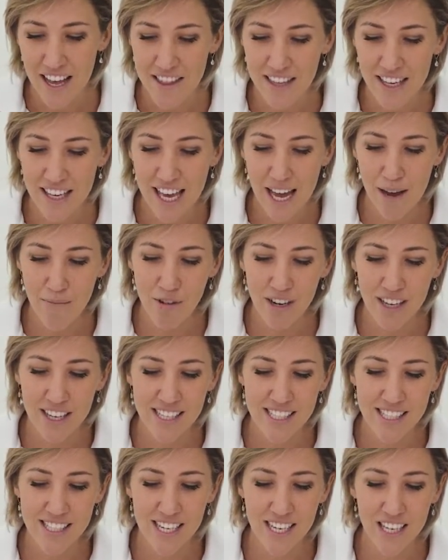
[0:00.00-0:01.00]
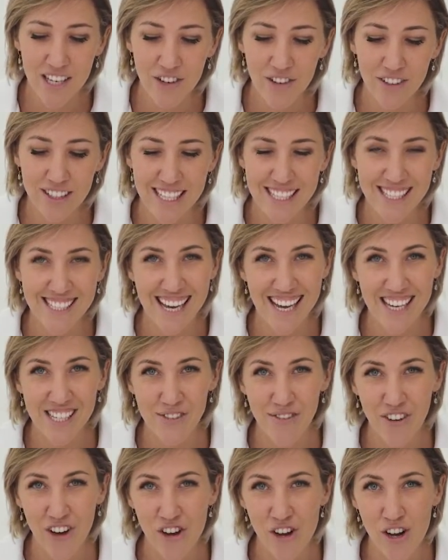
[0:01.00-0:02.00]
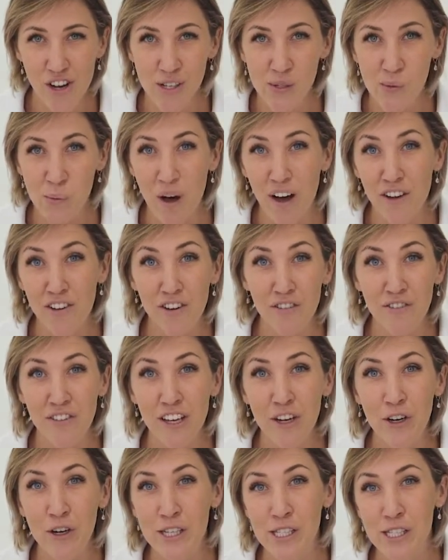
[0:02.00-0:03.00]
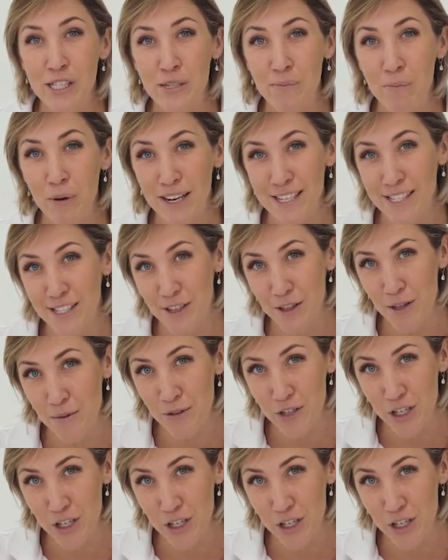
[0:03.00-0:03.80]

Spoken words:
The camera continually takes photos while your finger is depressed on the